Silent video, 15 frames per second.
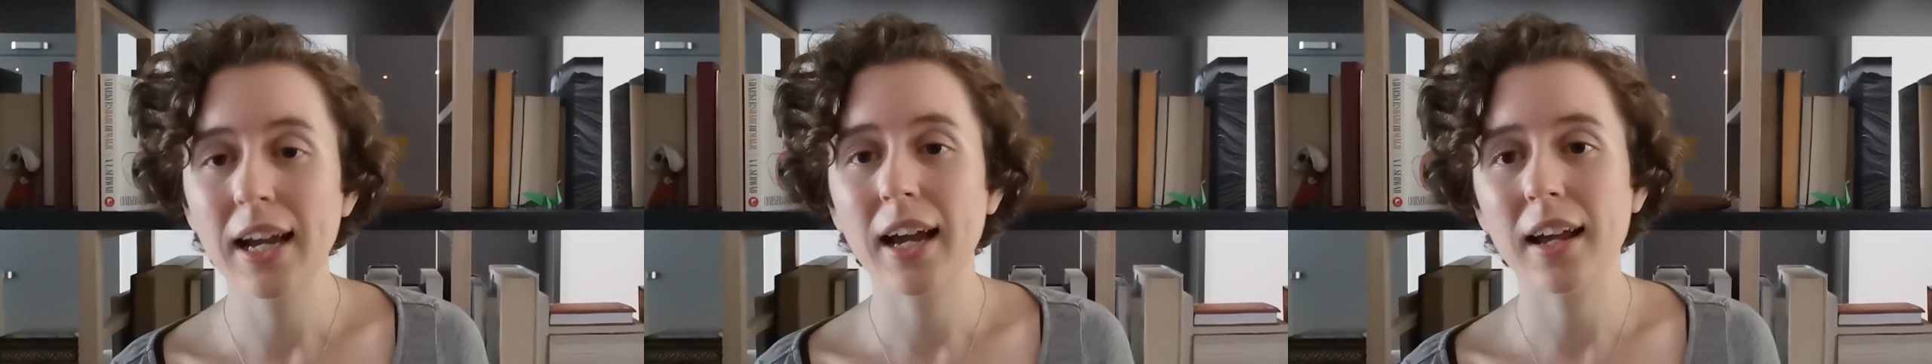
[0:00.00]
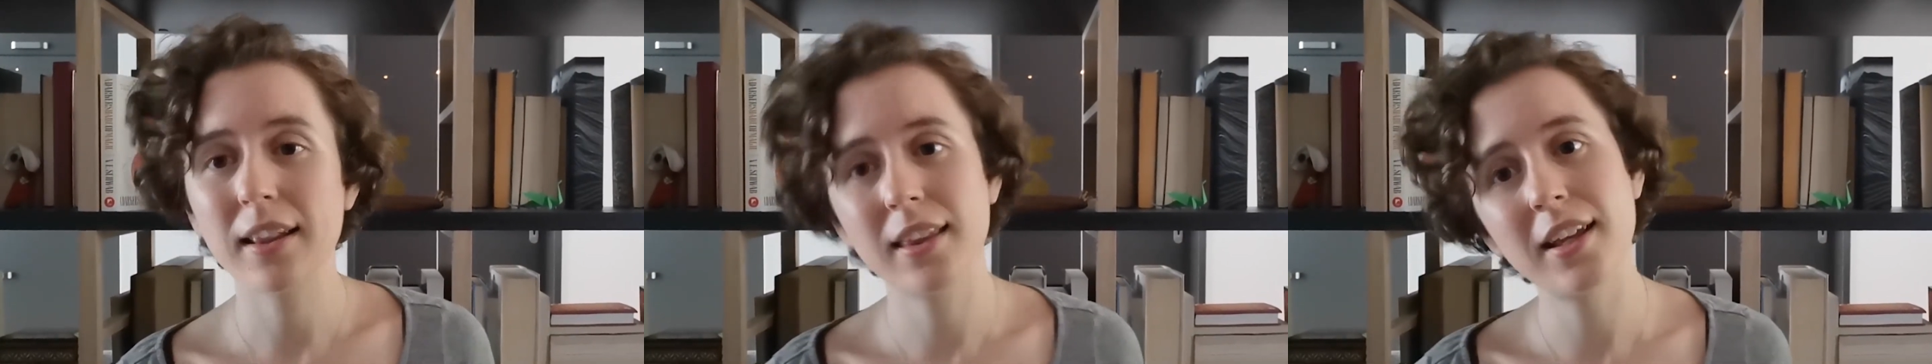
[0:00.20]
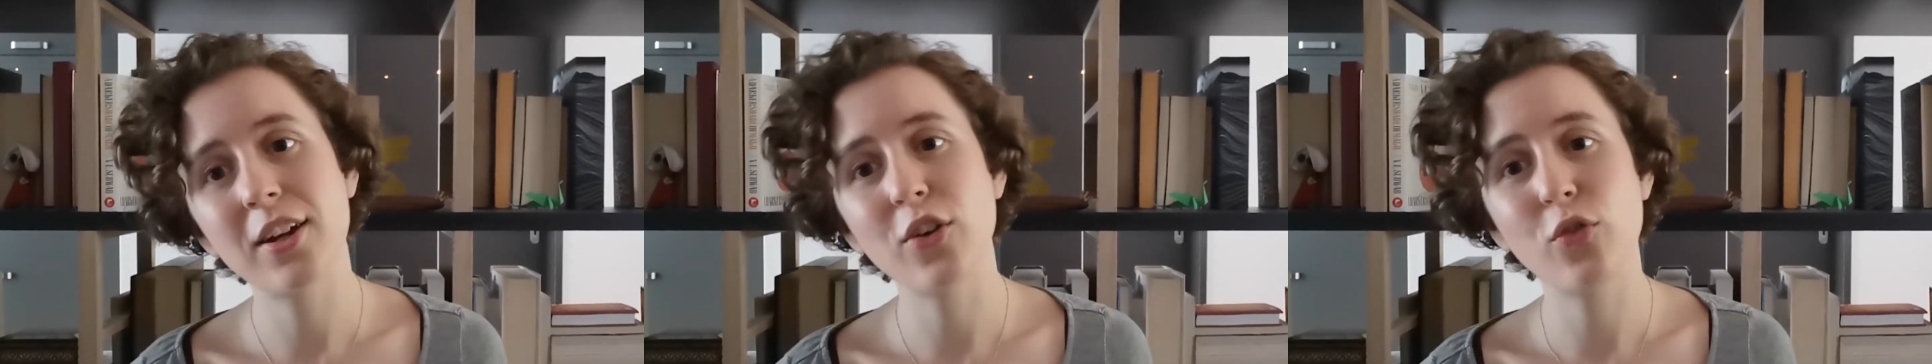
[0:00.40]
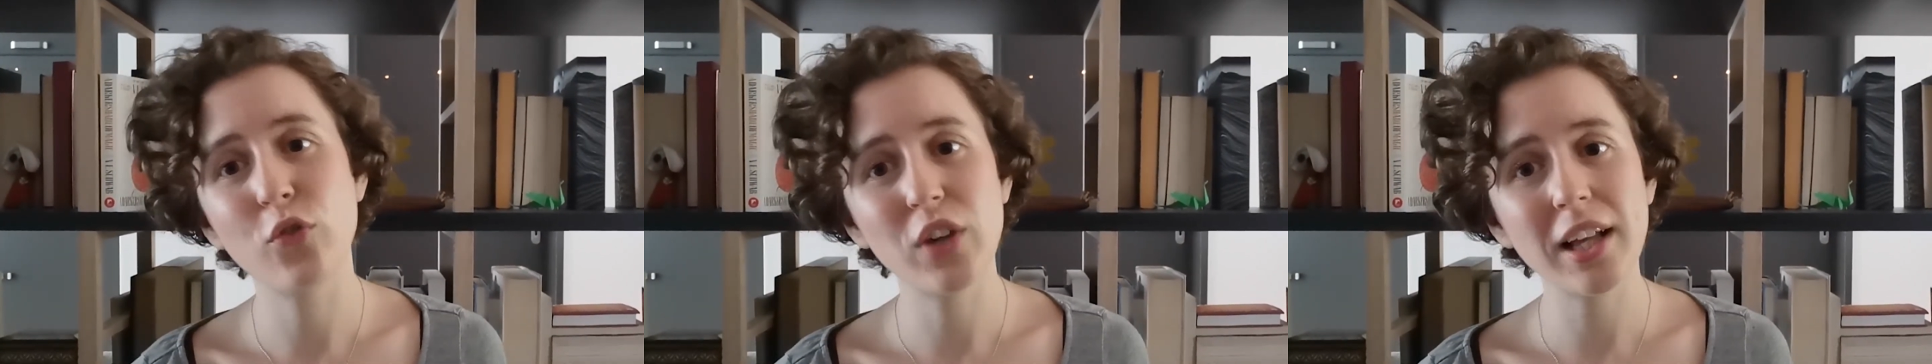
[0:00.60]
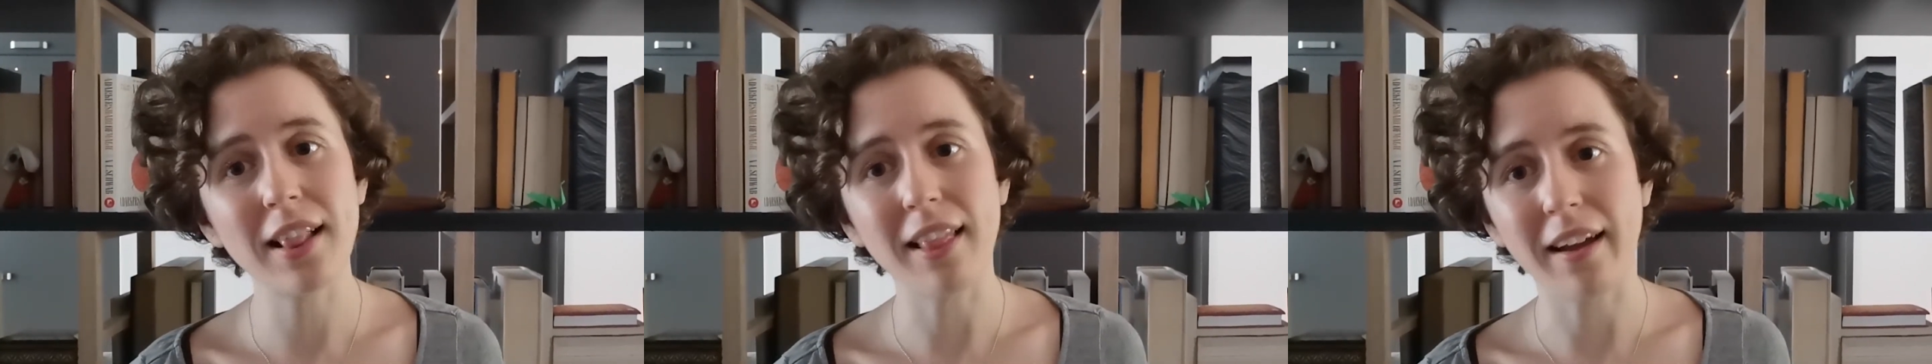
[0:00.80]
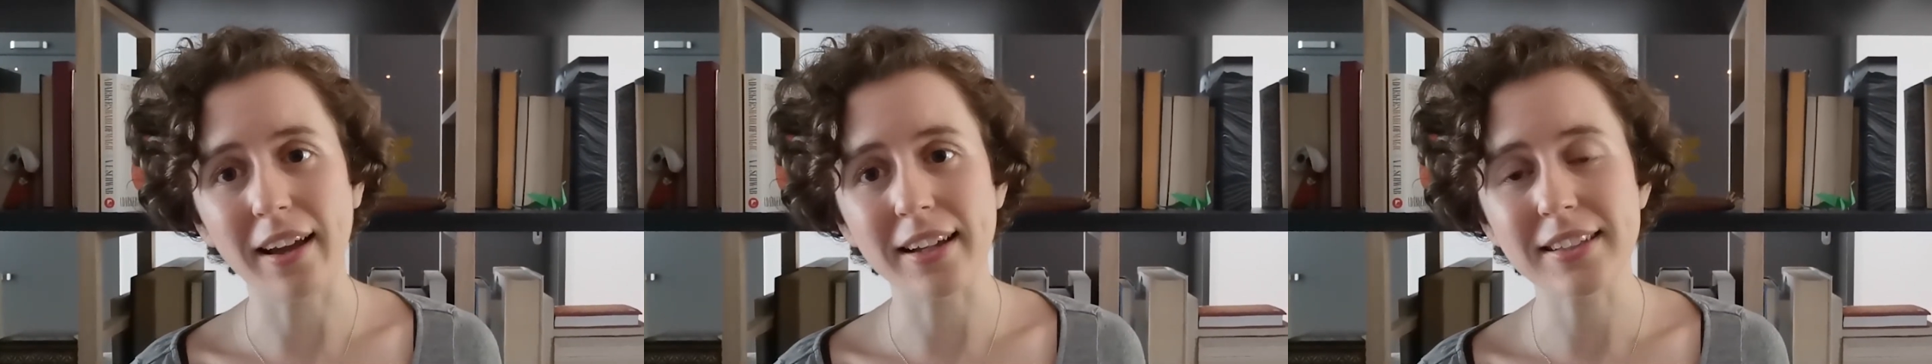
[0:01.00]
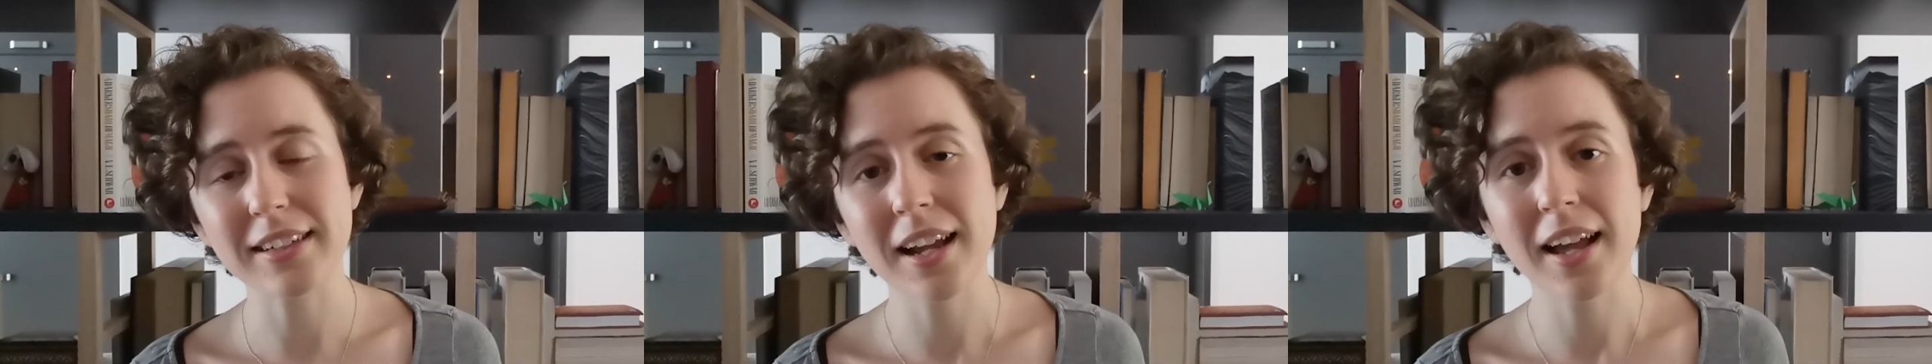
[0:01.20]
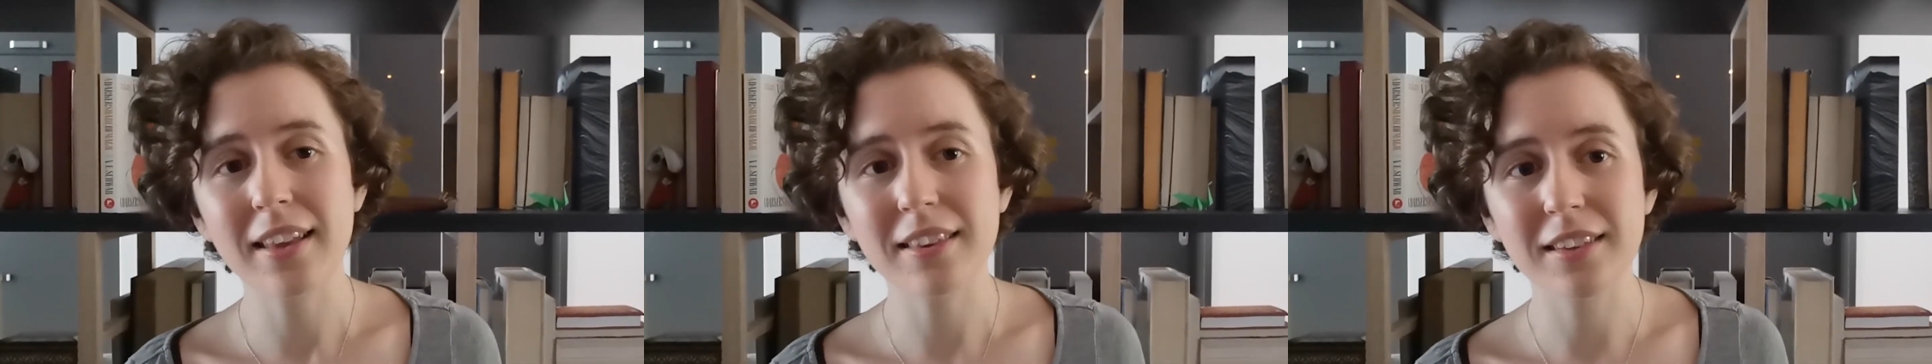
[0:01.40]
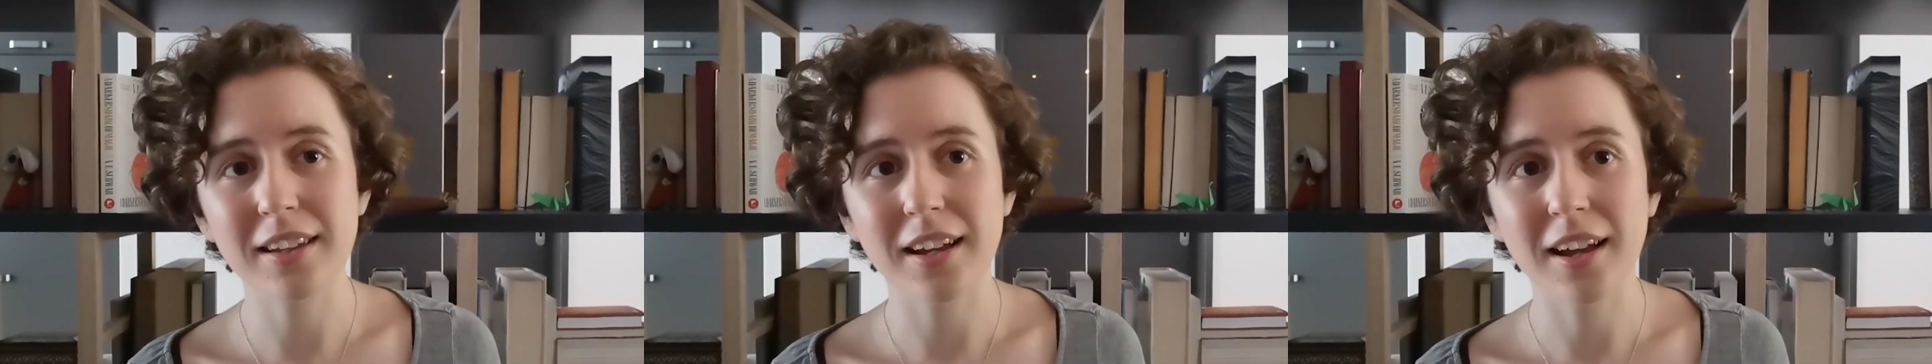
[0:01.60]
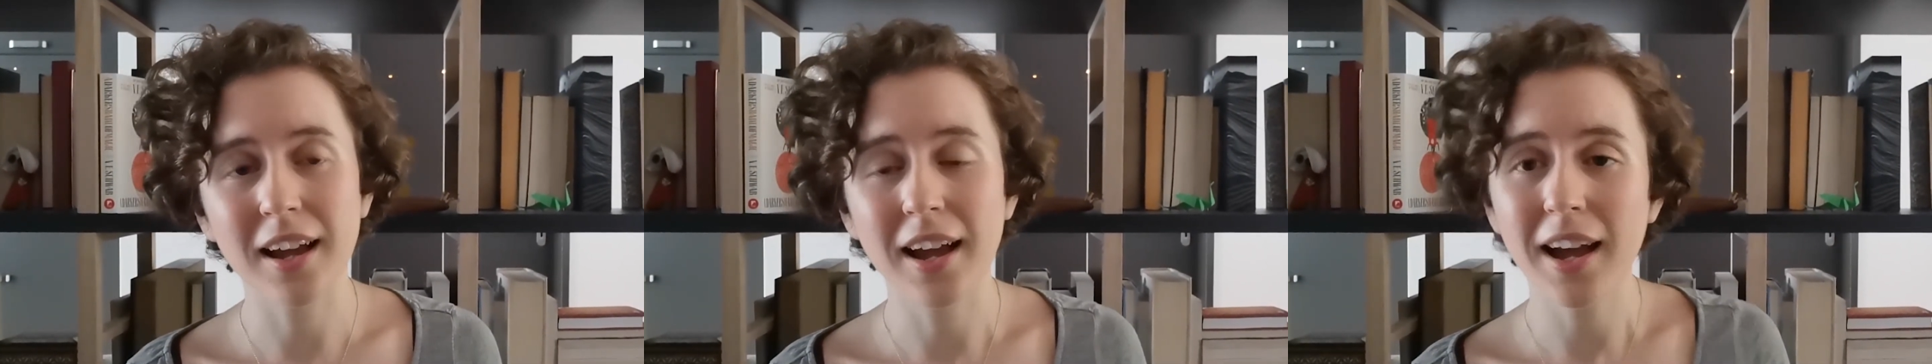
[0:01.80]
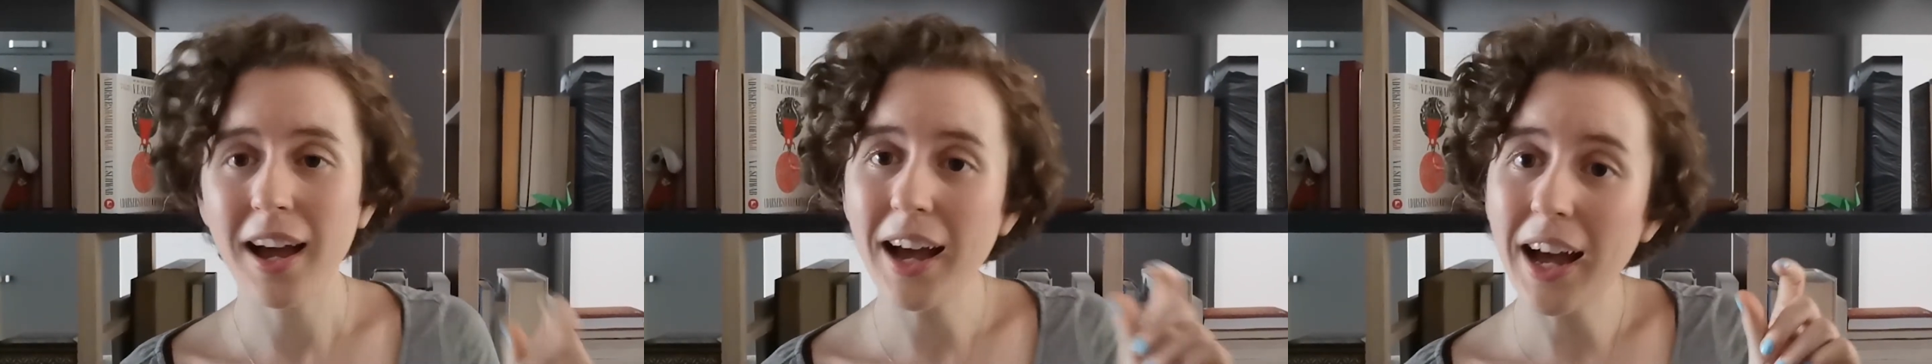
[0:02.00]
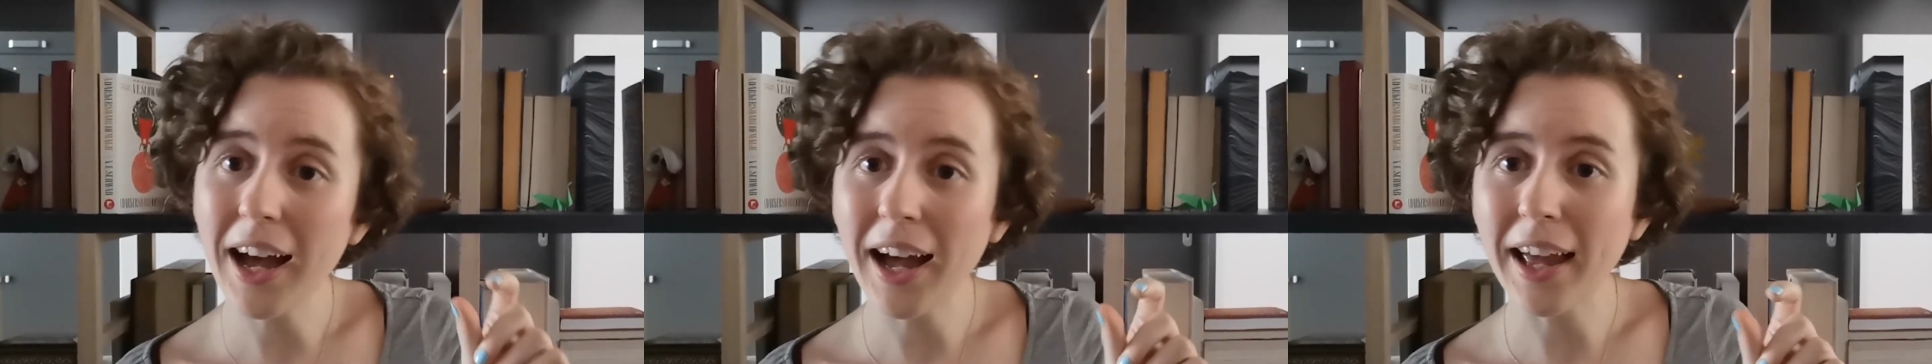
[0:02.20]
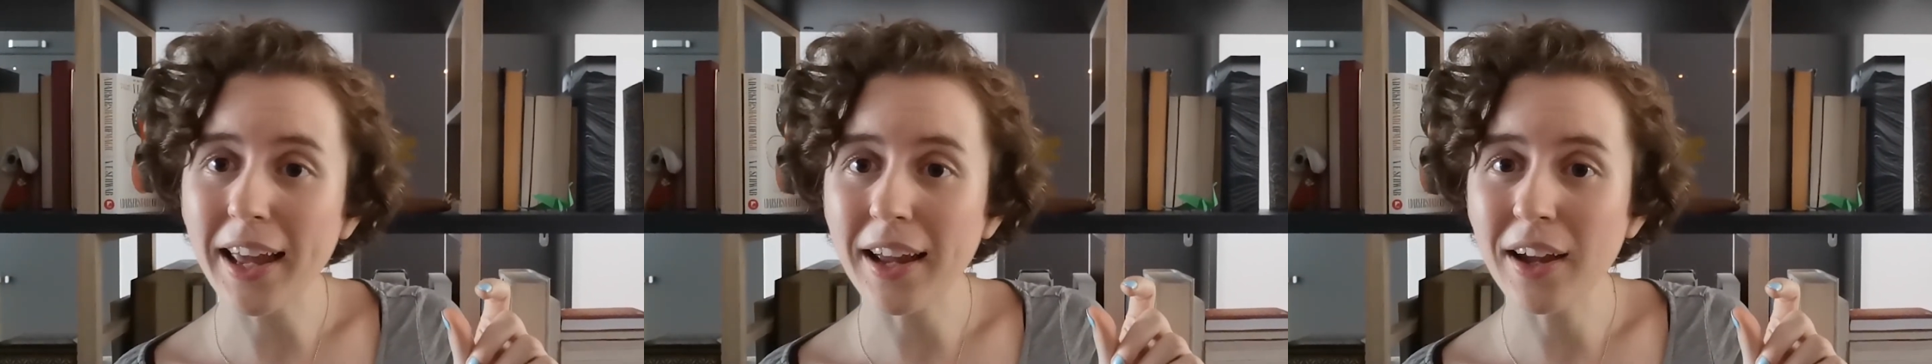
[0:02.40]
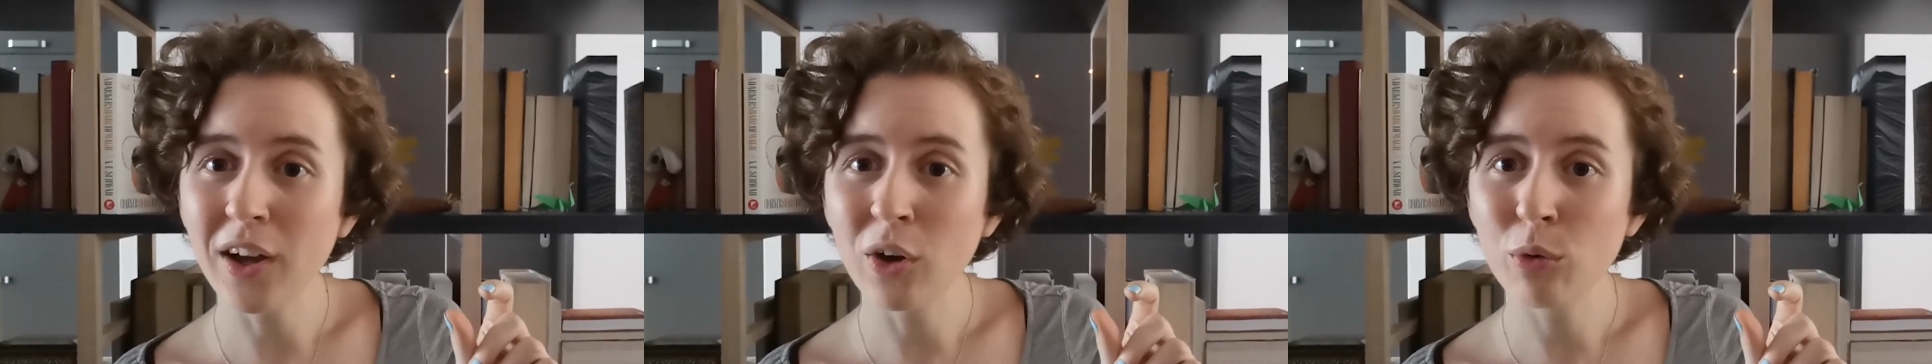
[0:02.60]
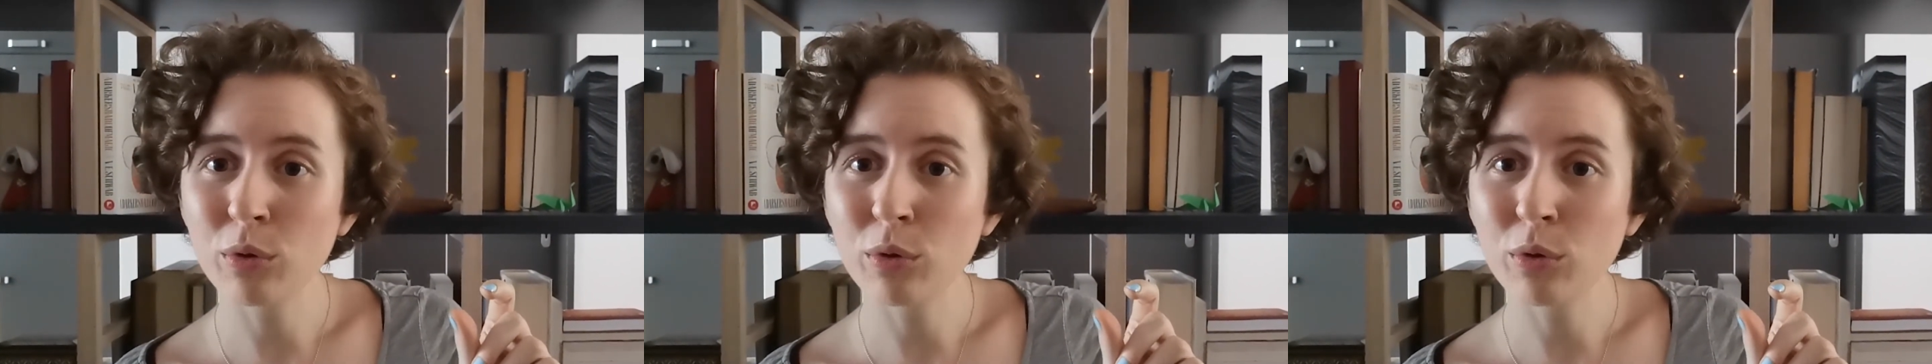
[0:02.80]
and then I realised that "hi"